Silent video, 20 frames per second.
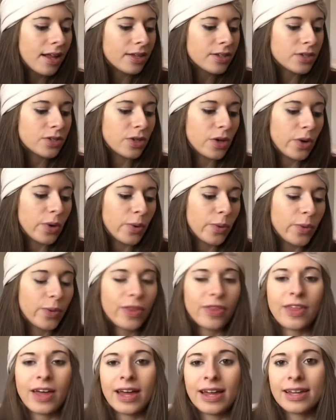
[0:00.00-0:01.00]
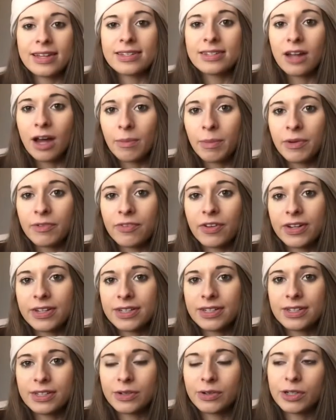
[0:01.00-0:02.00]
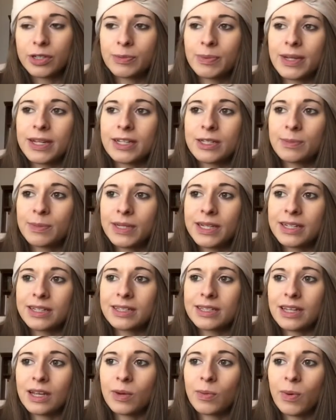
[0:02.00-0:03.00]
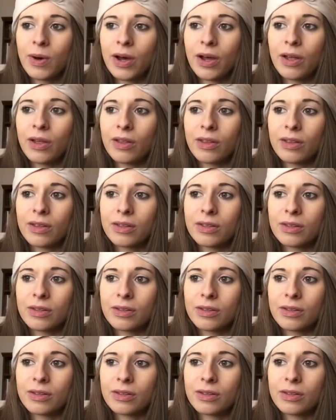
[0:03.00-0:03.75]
So that has not been fun to deal with, because being sick while